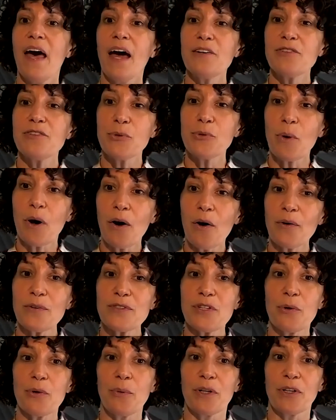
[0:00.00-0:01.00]
and to
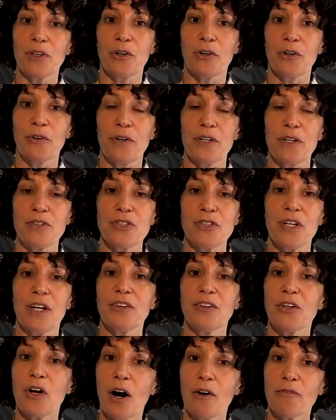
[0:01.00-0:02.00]
also encourage
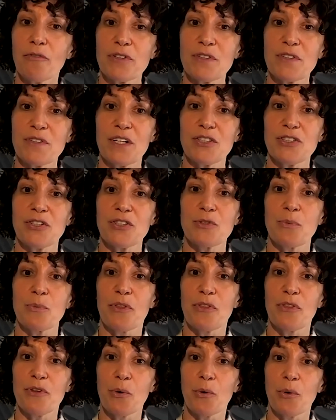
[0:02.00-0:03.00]
in conversations
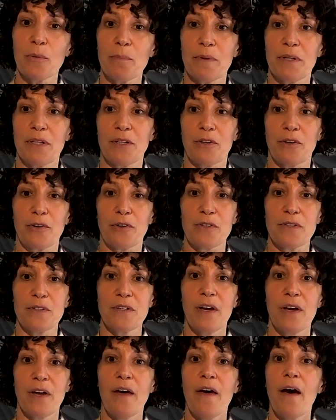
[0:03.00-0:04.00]
with your peers
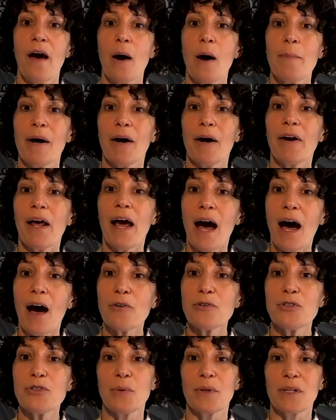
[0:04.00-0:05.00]
about
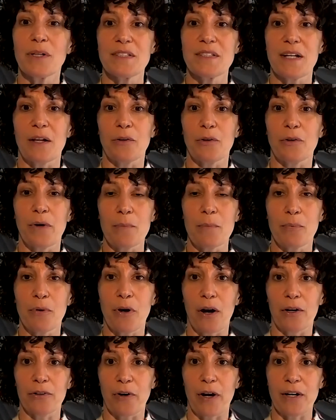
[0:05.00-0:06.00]
how to accelerate
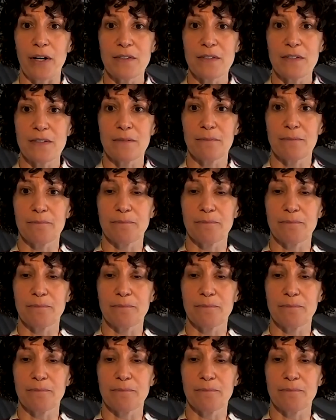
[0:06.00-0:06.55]
progress.